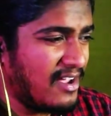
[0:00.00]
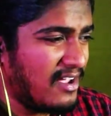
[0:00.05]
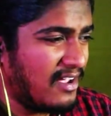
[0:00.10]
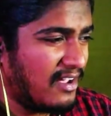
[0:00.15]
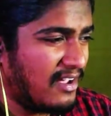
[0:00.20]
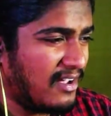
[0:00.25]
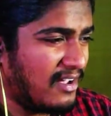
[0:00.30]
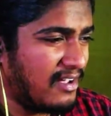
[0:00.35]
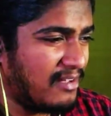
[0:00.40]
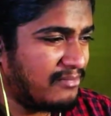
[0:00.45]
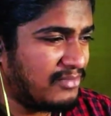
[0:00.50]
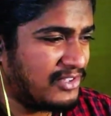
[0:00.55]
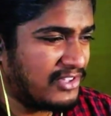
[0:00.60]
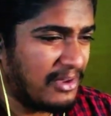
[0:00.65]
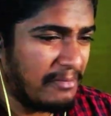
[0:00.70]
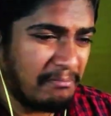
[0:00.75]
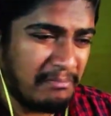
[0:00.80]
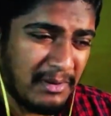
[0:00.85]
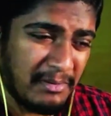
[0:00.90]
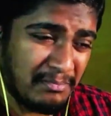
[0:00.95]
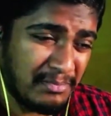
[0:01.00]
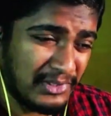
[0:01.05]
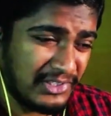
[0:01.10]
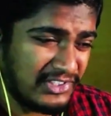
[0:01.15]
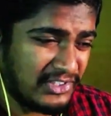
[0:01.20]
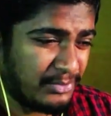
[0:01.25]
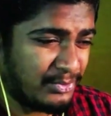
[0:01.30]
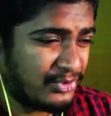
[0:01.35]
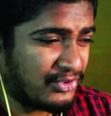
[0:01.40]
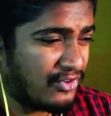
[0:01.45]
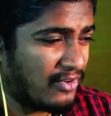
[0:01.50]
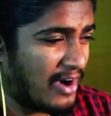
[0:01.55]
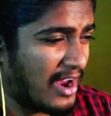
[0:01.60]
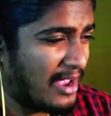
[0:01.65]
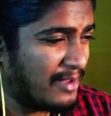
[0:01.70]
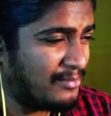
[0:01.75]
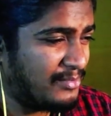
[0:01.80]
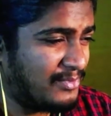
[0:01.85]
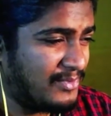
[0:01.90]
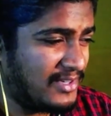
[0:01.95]
Um, some people
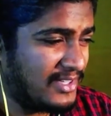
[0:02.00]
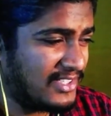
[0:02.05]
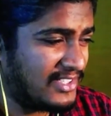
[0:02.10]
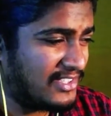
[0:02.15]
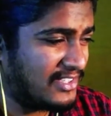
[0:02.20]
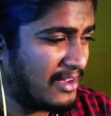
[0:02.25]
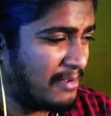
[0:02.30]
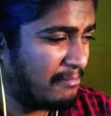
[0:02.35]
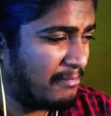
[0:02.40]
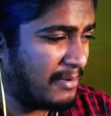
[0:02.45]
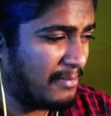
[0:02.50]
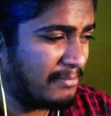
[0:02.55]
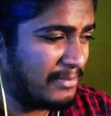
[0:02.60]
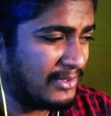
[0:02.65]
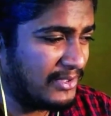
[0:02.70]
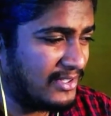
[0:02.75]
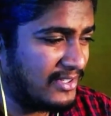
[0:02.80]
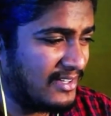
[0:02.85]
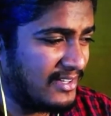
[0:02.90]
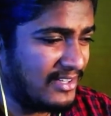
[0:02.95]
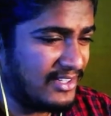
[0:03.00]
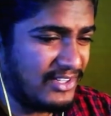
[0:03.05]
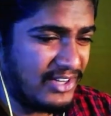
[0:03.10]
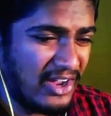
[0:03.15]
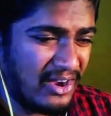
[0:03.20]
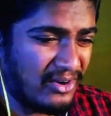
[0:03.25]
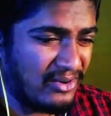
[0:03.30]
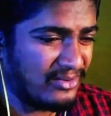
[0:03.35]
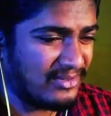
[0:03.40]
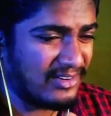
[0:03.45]
subscribed, some people don't.